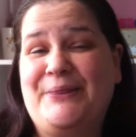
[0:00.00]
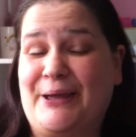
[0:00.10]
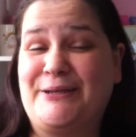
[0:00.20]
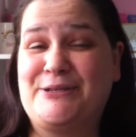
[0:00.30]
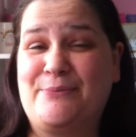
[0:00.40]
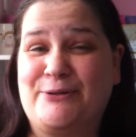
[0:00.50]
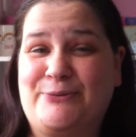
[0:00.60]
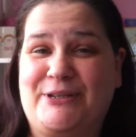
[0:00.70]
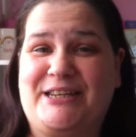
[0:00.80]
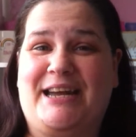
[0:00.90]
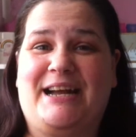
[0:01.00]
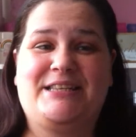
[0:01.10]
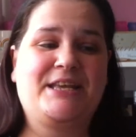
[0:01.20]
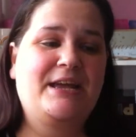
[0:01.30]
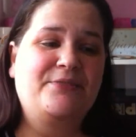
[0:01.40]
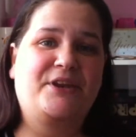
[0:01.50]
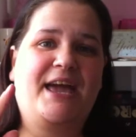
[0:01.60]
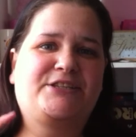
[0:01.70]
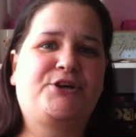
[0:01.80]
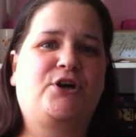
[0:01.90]
Thank you so much for watching, guys. The
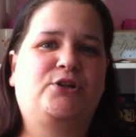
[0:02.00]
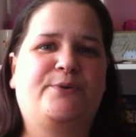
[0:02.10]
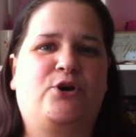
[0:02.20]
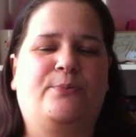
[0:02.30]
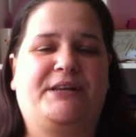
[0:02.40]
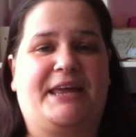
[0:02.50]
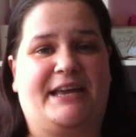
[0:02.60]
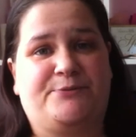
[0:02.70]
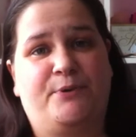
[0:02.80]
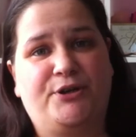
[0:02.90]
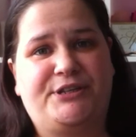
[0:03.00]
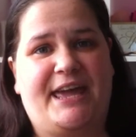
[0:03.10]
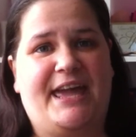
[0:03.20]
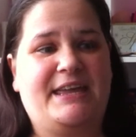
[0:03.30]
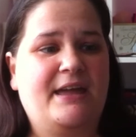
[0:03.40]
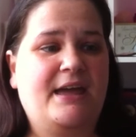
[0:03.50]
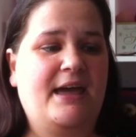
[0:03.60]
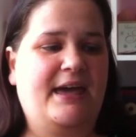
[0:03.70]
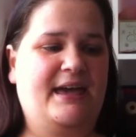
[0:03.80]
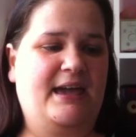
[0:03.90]
next haul will be coming next Monday.
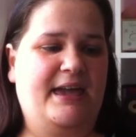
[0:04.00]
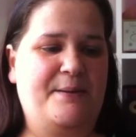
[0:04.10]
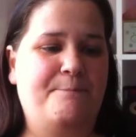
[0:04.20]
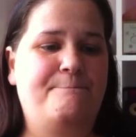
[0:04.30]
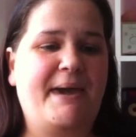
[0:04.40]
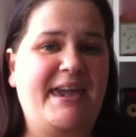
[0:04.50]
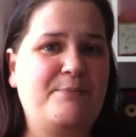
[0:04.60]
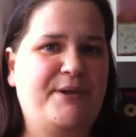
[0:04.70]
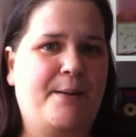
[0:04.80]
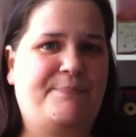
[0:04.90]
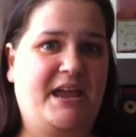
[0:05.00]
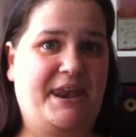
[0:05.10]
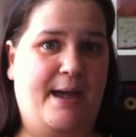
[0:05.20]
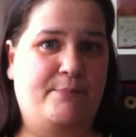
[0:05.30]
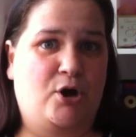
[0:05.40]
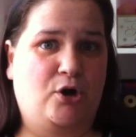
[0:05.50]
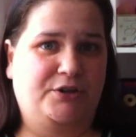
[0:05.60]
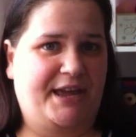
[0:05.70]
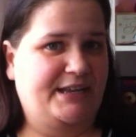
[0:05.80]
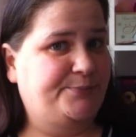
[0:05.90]
Uh, it may be a B&M
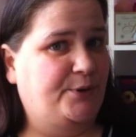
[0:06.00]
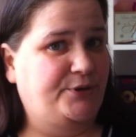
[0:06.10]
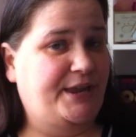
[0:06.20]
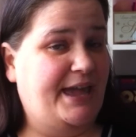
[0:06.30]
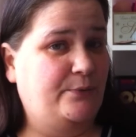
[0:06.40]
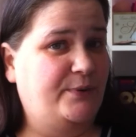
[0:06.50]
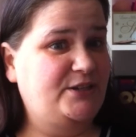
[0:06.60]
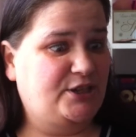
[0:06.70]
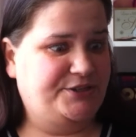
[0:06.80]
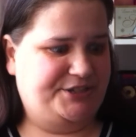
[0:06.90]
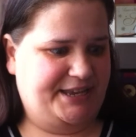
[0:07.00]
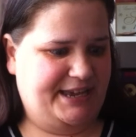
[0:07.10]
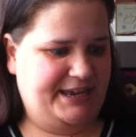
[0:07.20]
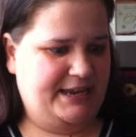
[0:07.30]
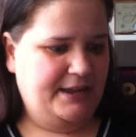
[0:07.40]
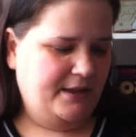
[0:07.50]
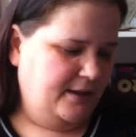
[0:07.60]
haul next Monday. We shall see.